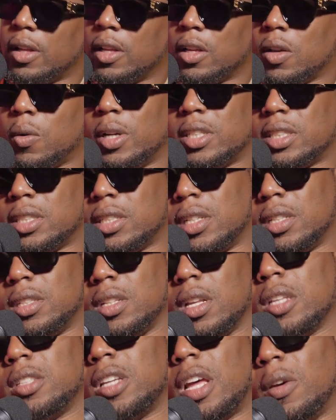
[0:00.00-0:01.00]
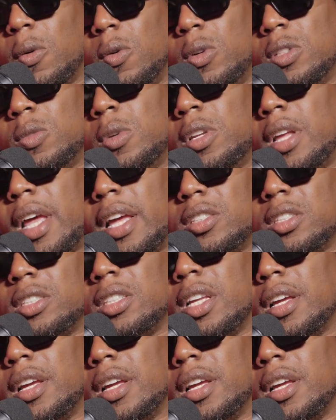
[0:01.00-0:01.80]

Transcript: Question. So I always want to ask, because